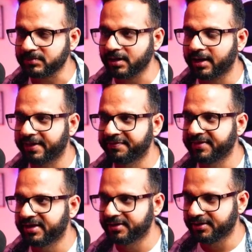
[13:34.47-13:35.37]
and
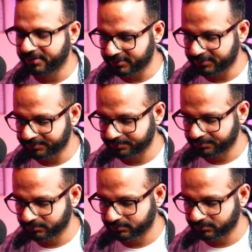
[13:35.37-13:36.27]
then
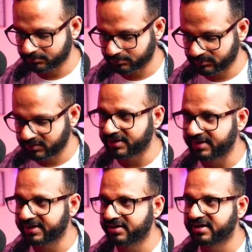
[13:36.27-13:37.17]

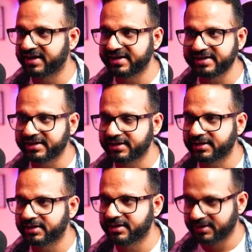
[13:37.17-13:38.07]
container ID
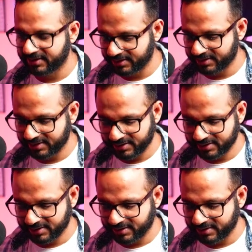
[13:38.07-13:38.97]

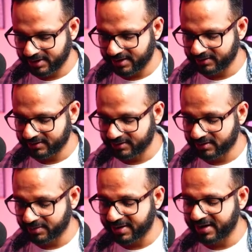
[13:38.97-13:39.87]
and
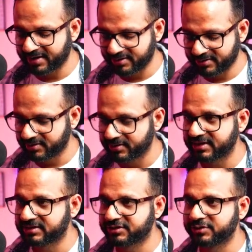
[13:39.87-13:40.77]
command.
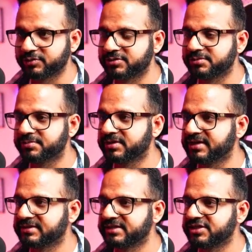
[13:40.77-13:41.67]
Let's use
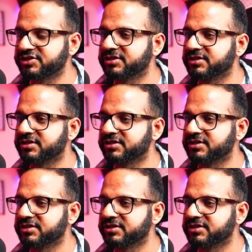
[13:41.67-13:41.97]
sh.